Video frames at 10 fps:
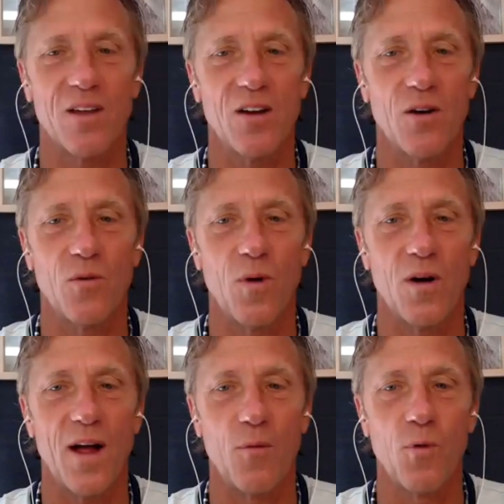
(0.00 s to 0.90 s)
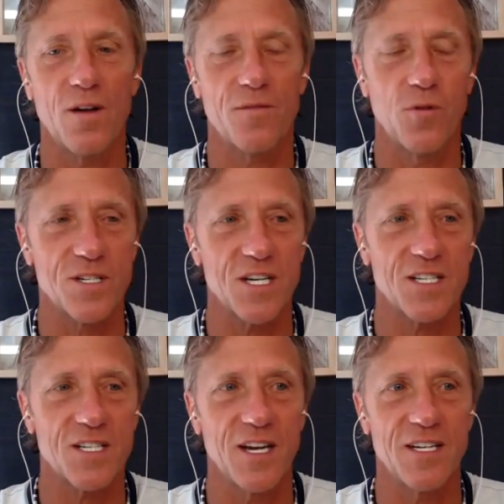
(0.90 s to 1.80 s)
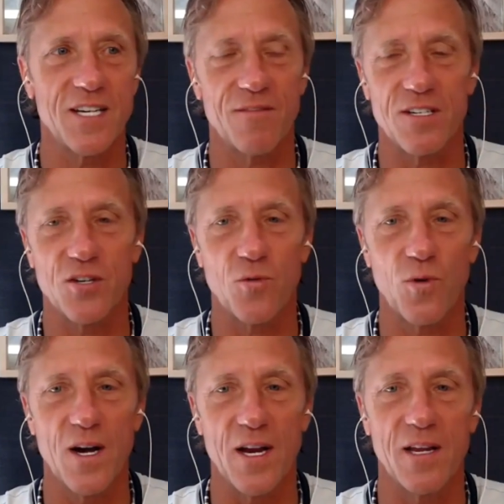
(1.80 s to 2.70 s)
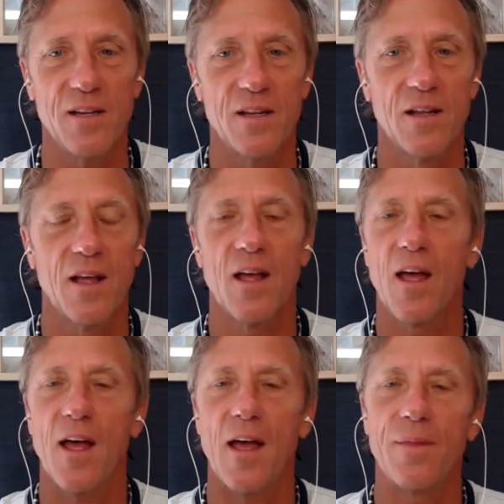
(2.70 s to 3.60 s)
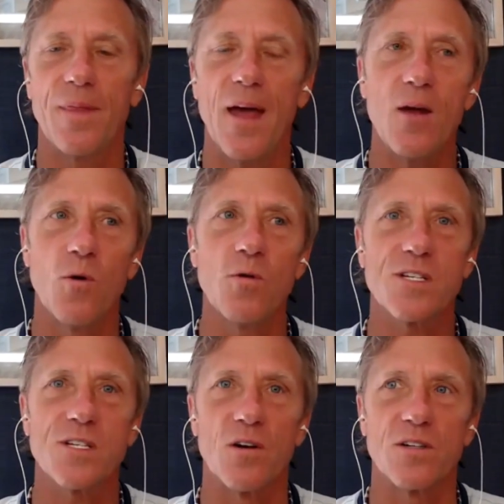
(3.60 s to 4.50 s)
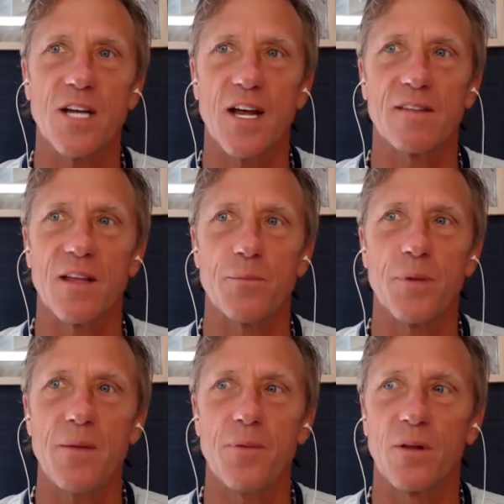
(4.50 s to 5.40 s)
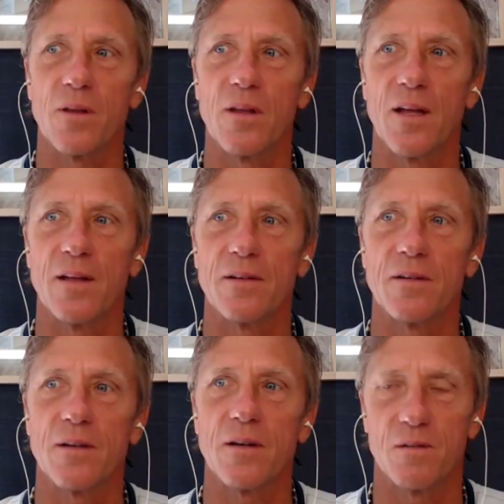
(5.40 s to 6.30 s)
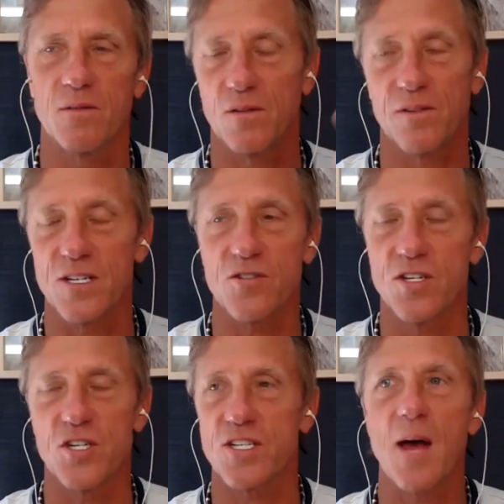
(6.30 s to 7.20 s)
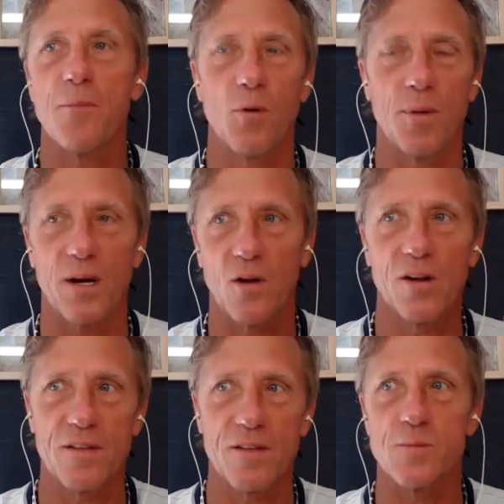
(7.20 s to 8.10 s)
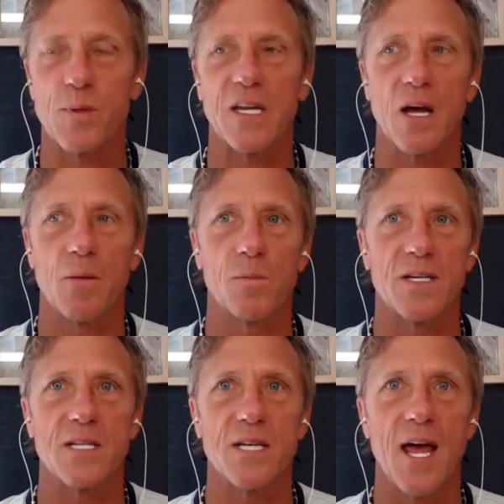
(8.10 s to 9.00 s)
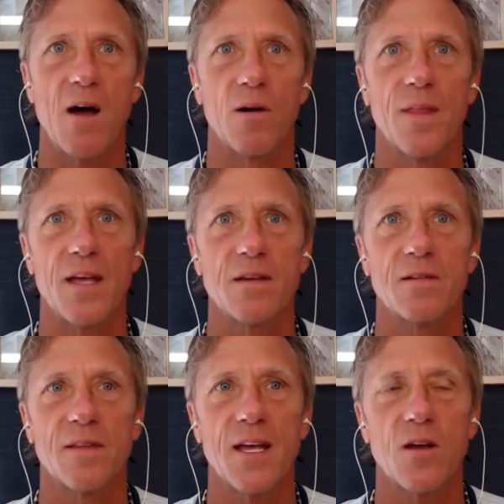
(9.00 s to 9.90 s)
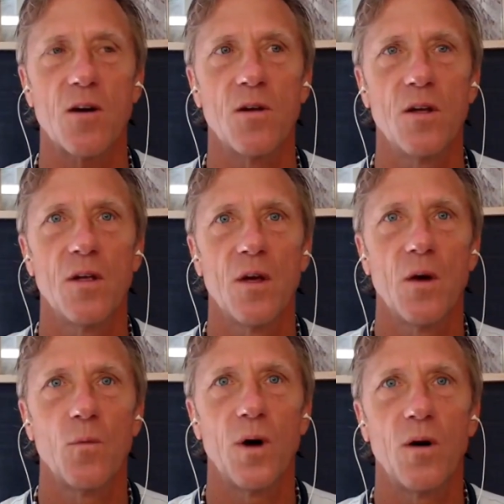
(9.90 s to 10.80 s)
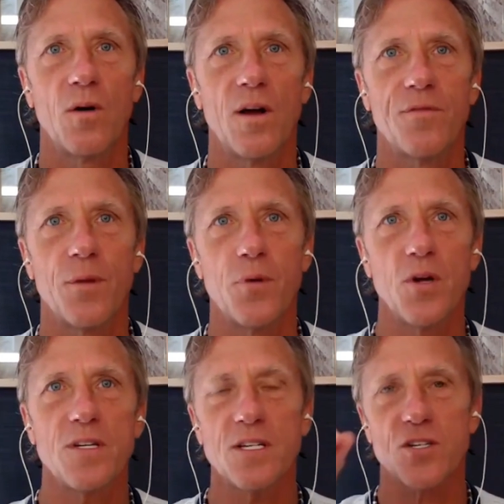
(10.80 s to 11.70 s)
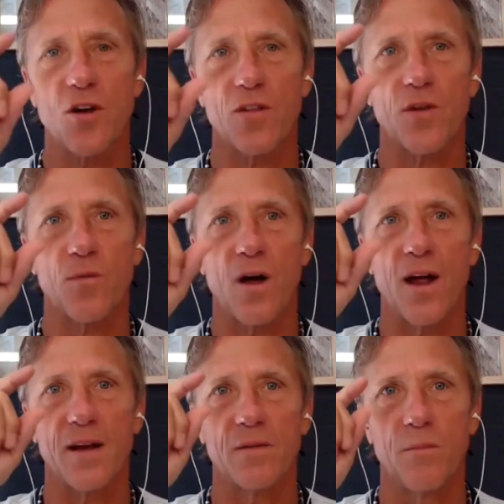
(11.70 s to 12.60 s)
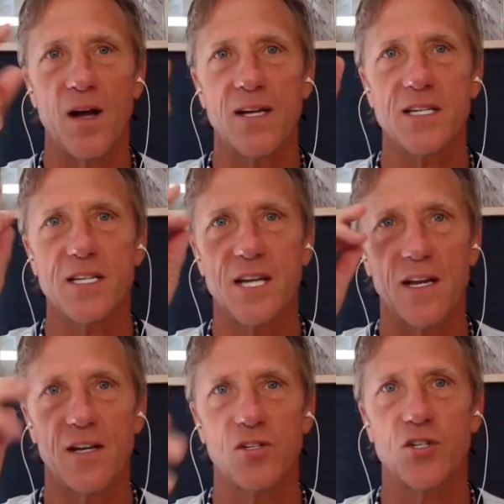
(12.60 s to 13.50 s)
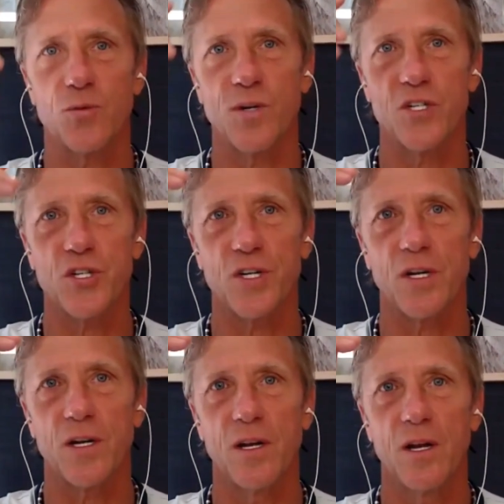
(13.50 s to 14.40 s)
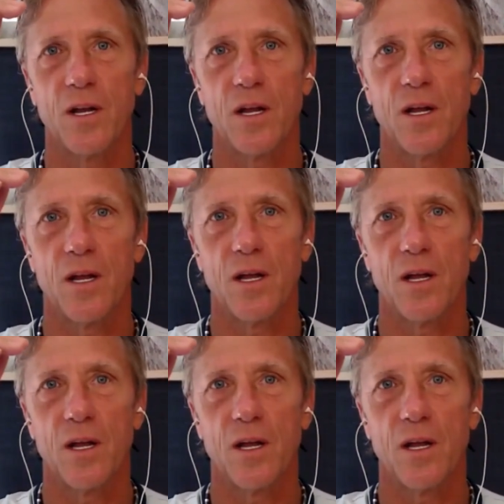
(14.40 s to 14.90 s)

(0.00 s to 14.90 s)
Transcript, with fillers: going, you yeah. know, well, our workforce doesn't need to have a degree. And they also take their people, and not necessarily just Apple, but a lot of these big companies now, and they, they go, well, if the person's got the right mindset, intuition,